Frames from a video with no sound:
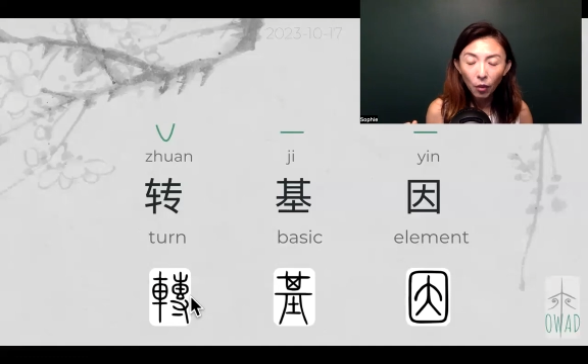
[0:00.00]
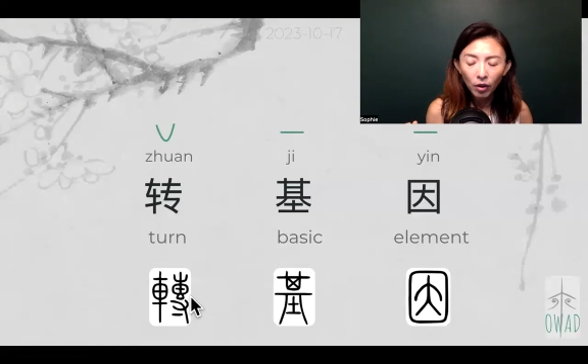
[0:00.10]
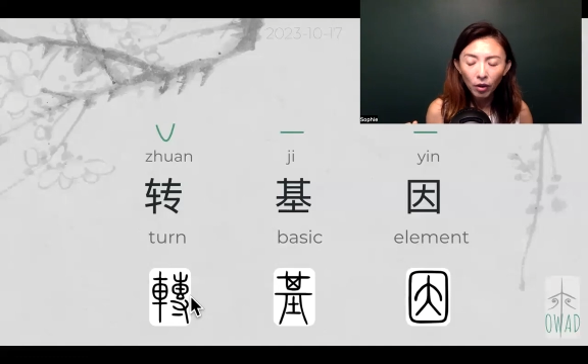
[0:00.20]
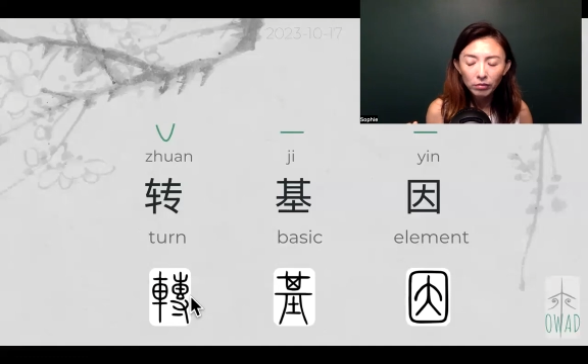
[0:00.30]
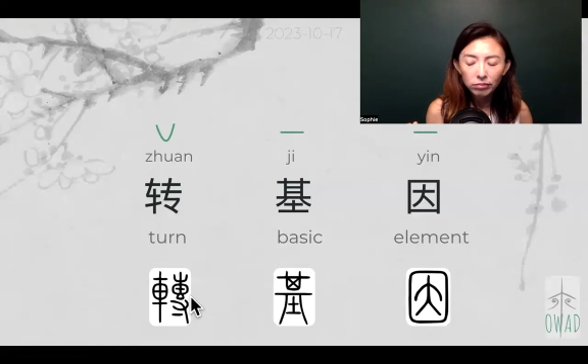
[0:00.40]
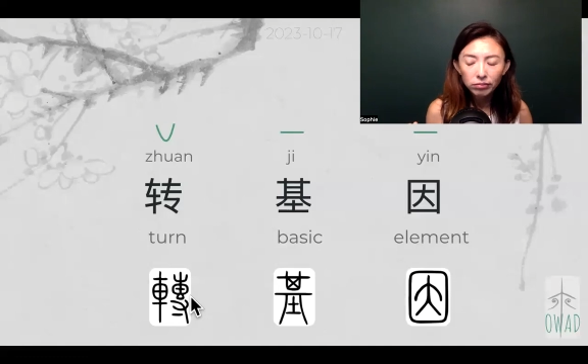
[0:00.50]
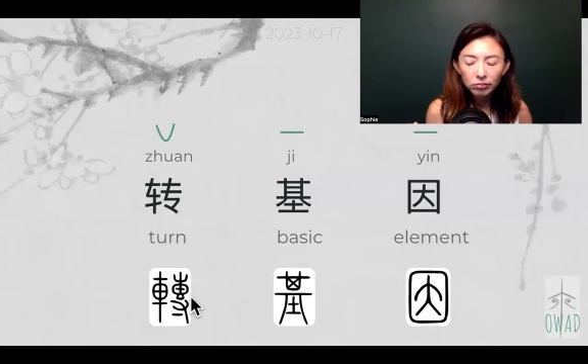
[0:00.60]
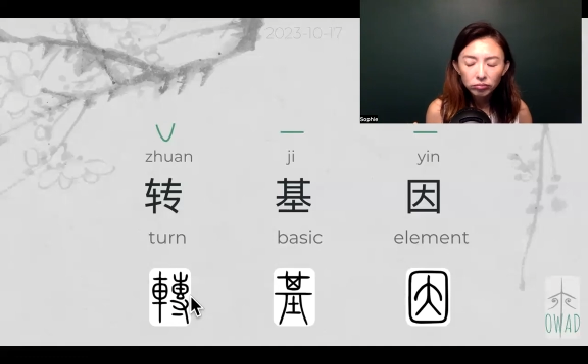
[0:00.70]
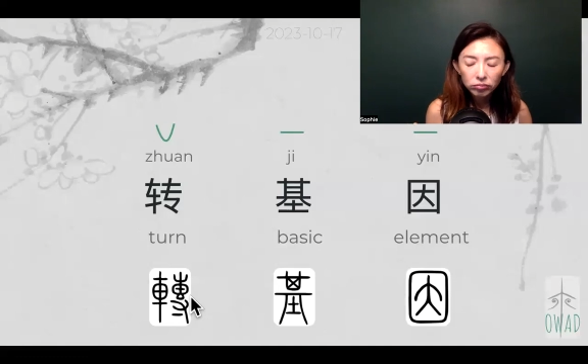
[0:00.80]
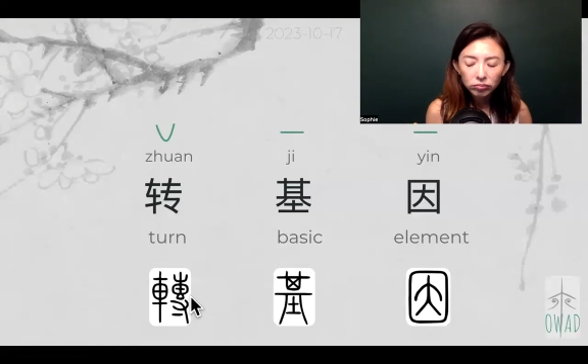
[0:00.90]
or
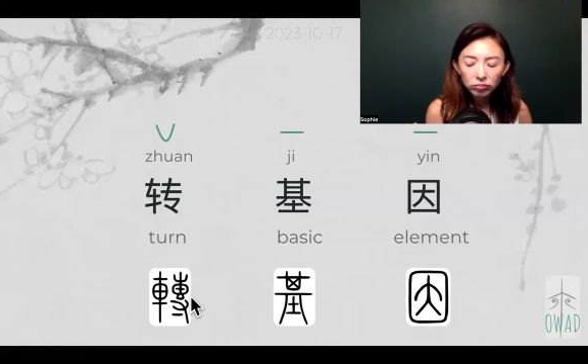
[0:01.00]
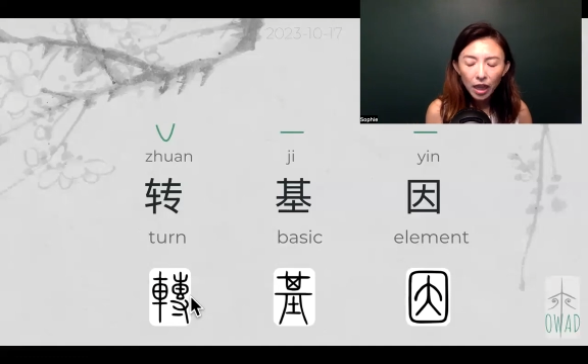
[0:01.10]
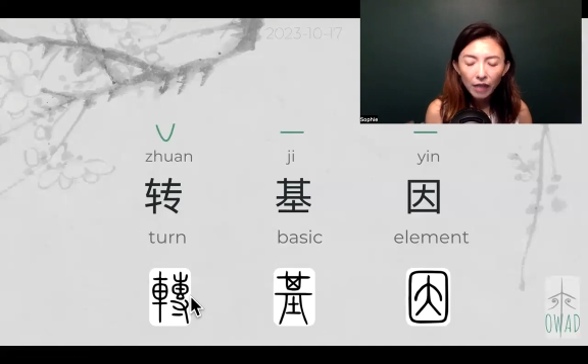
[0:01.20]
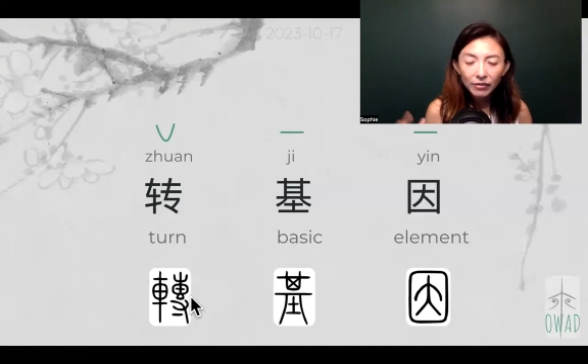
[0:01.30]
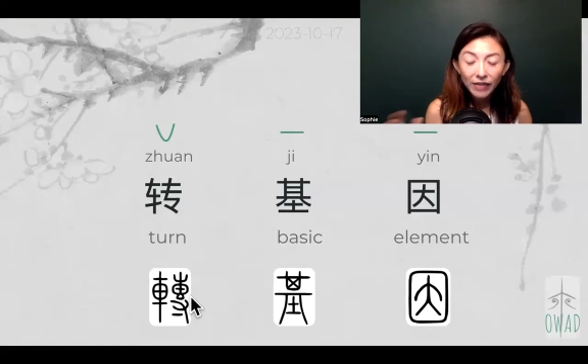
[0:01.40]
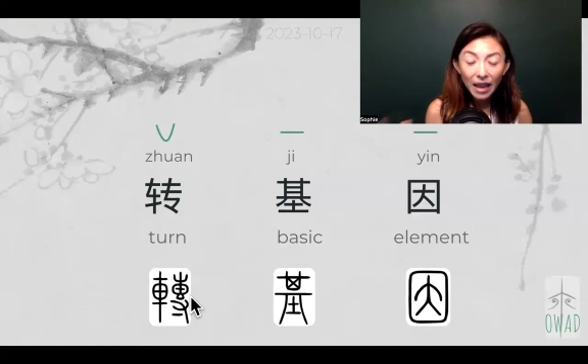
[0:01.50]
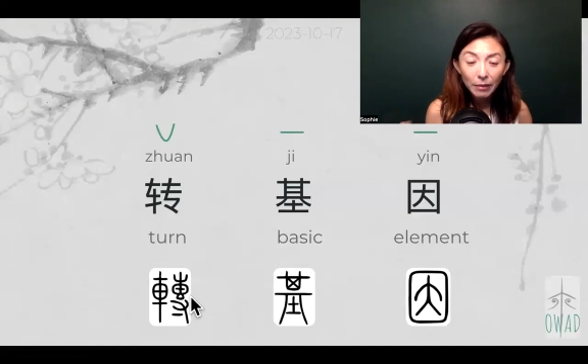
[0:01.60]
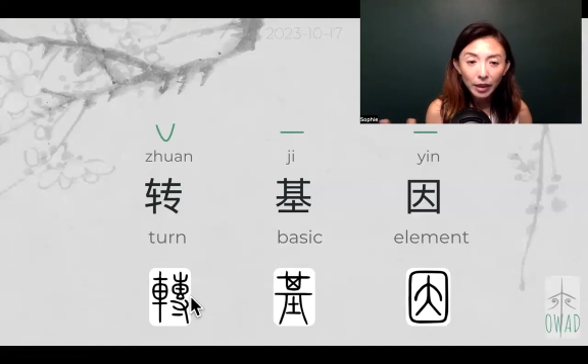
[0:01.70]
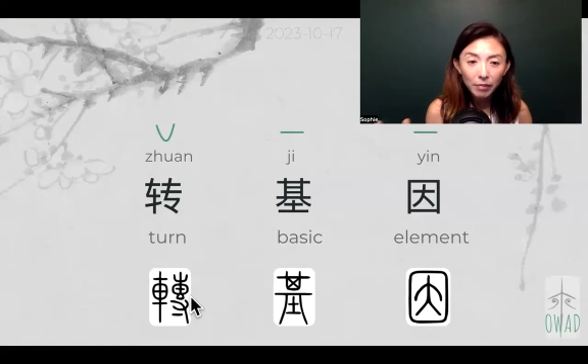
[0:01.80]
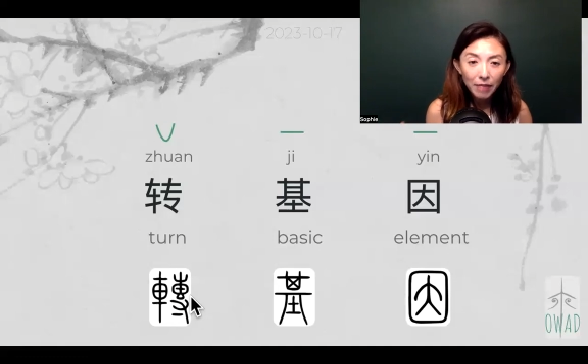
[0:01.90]

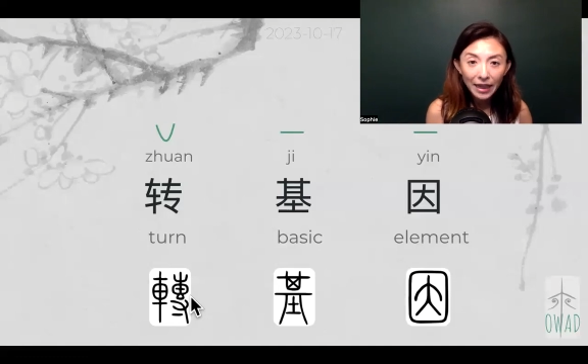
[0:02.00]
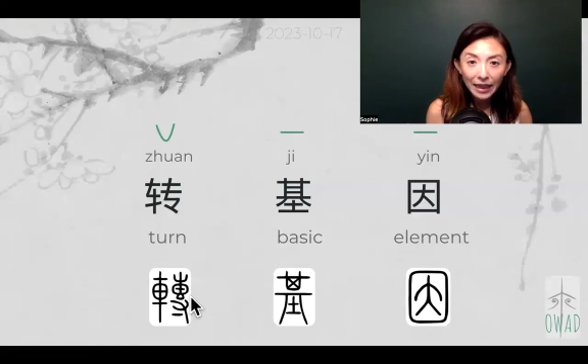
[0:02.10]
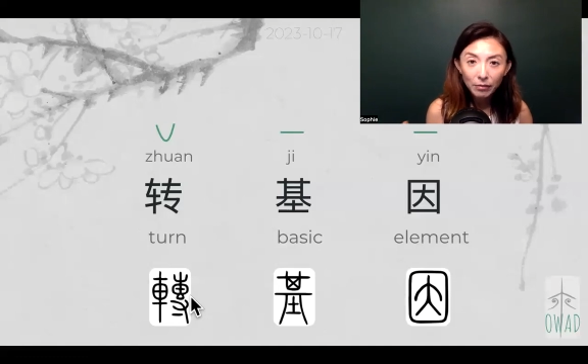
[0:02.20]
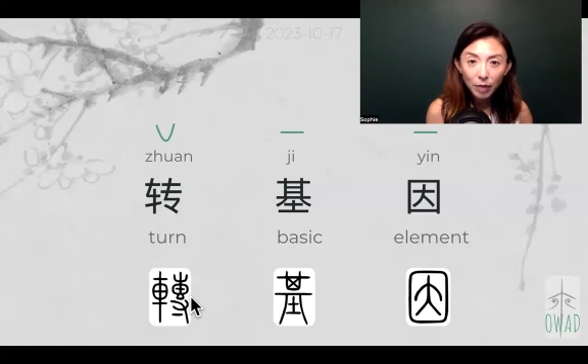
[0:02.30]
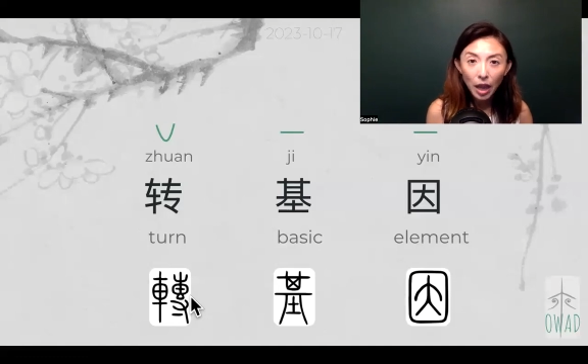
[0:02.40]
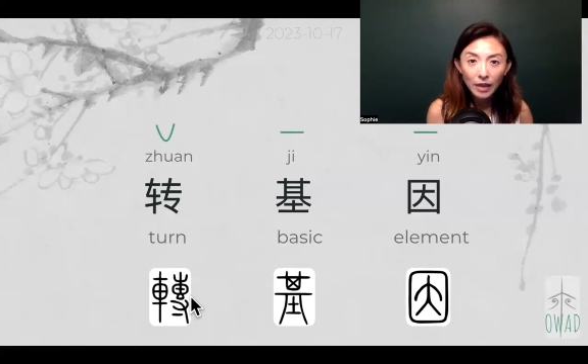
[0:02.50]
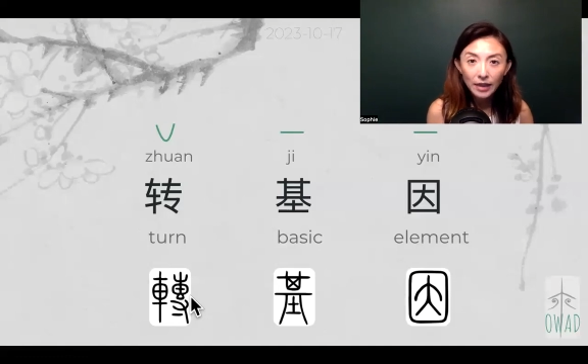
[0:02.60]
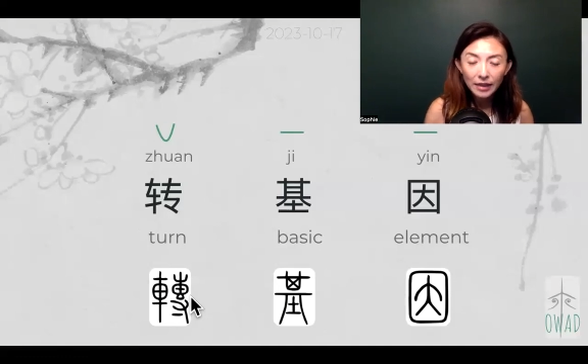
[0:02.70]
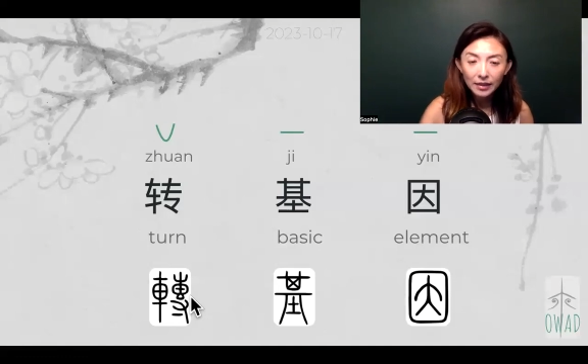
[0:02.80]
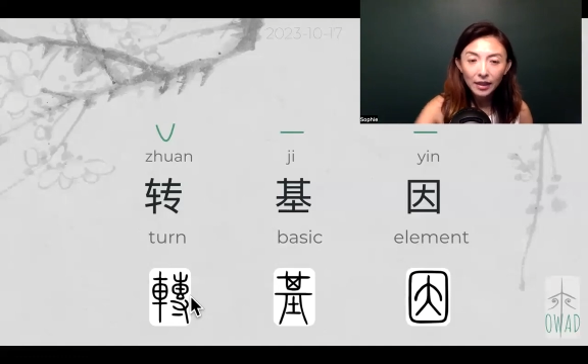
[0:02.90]
fabric making
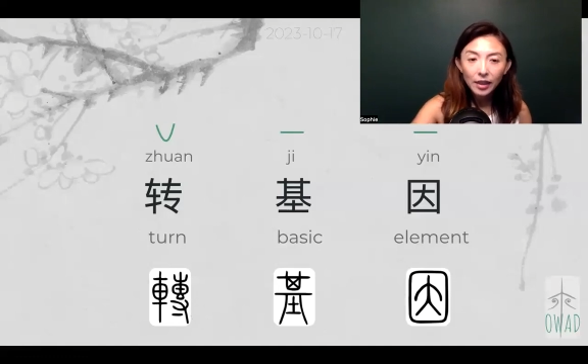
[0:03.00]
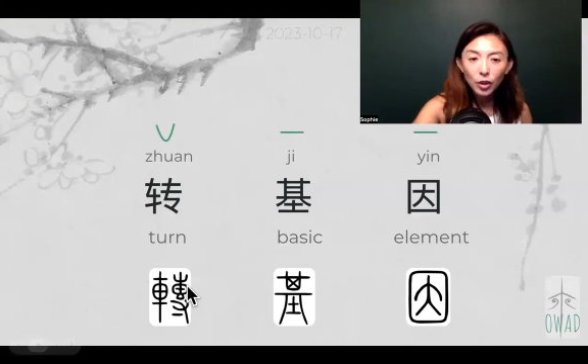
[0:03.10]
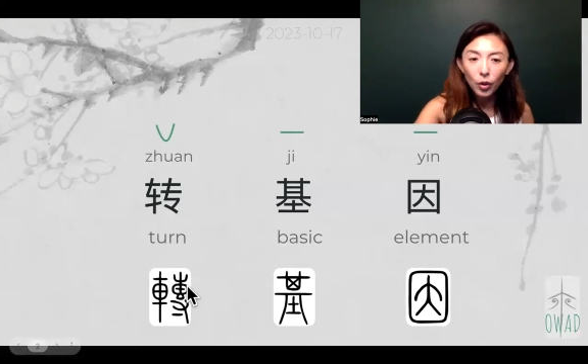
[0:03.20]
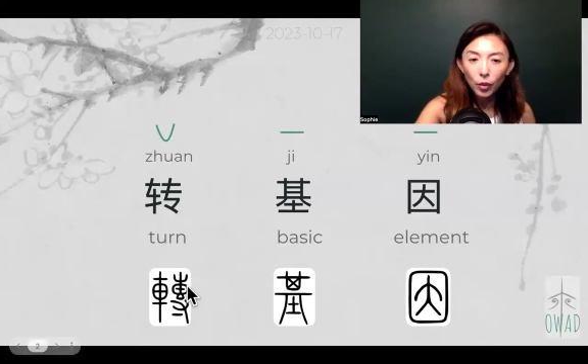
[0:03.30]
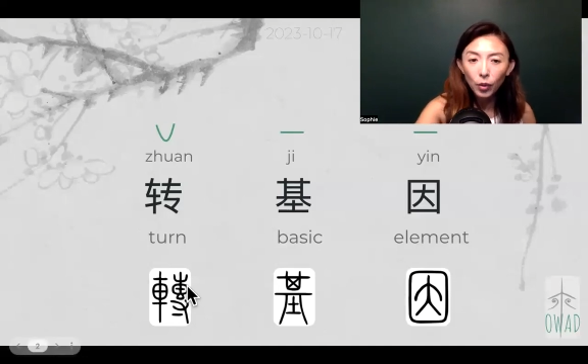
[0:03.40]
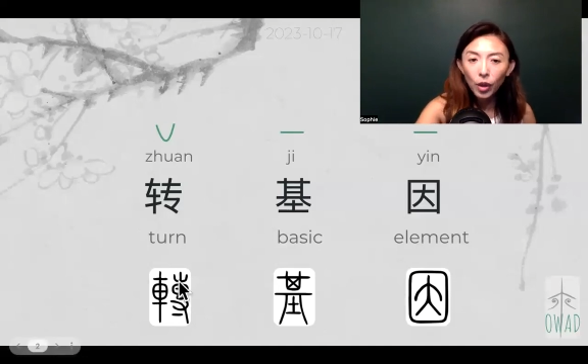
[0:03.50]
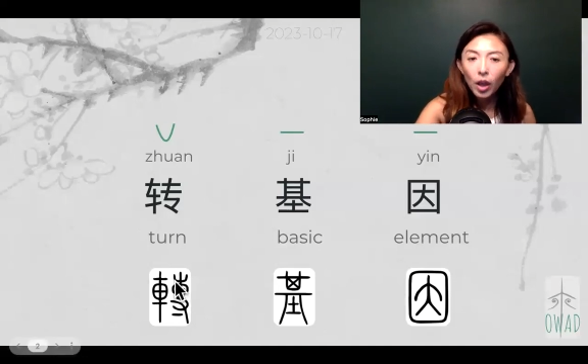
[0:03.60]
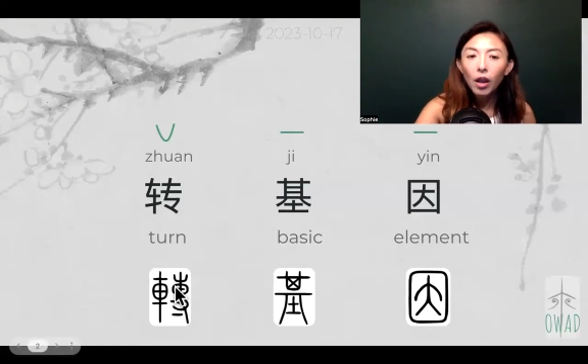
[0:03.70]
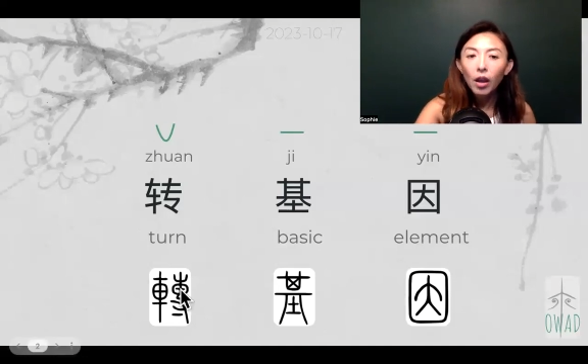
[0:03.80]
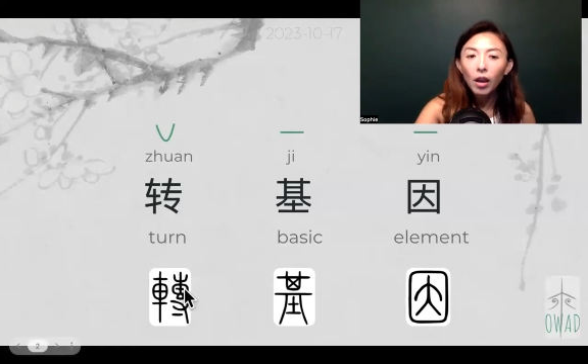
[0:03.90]
process. So
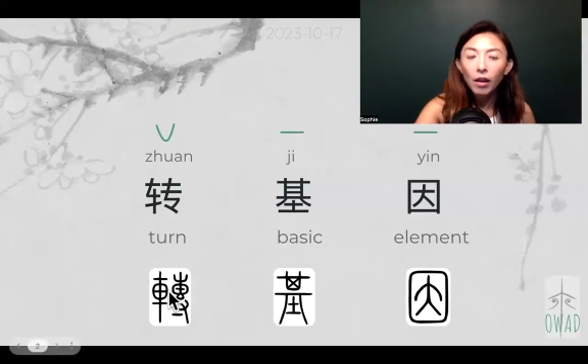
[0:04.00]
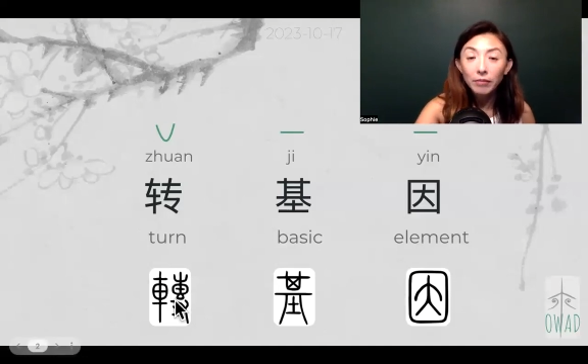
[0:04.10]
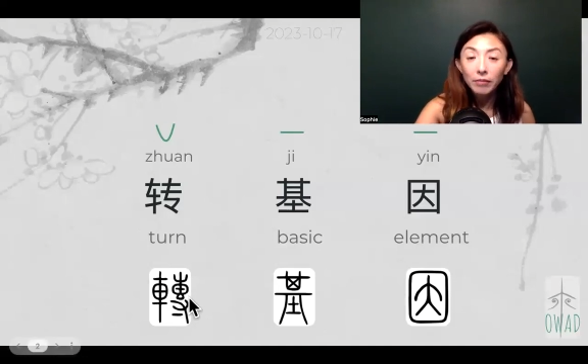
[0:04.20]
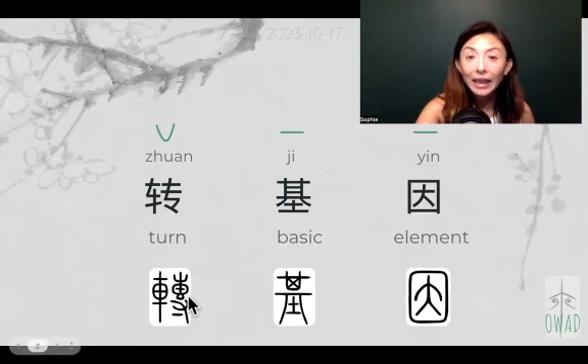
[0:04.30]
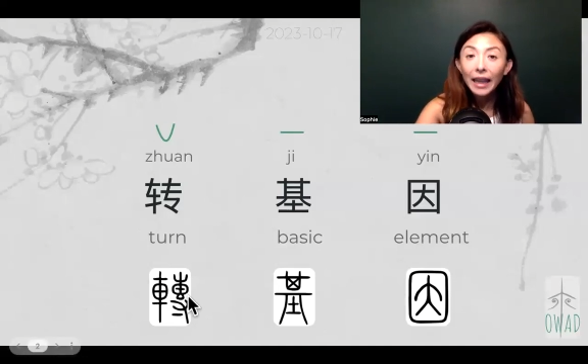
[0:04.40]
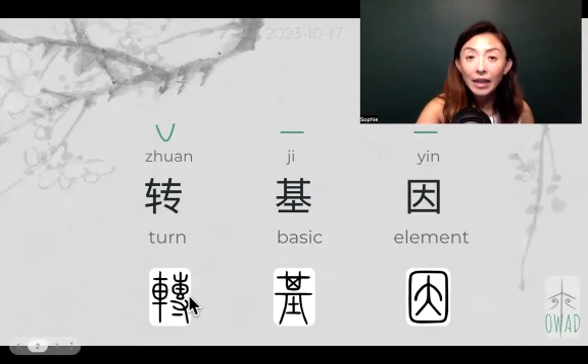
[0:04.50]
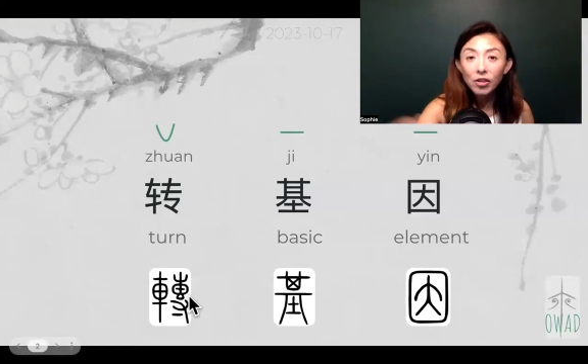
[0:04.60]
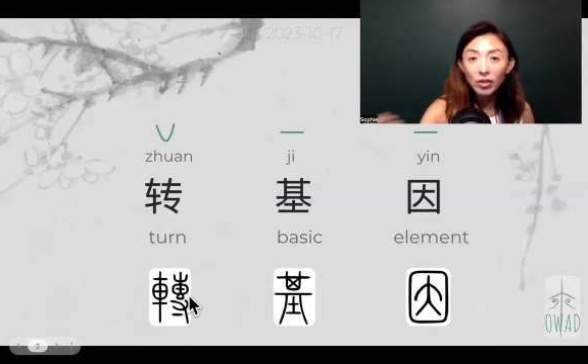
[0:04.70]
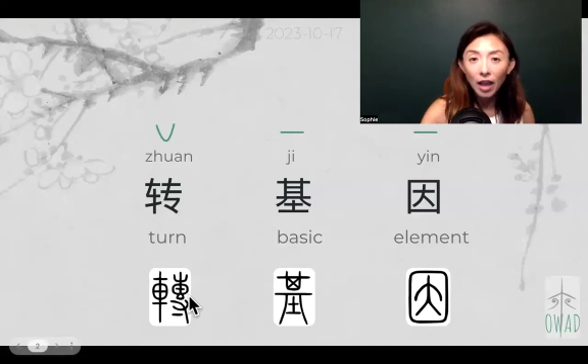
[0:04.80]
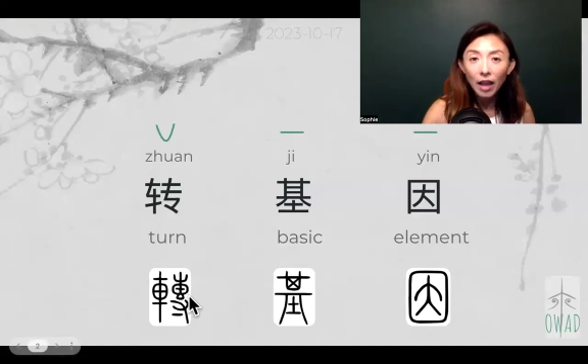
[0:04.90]
um, in ancient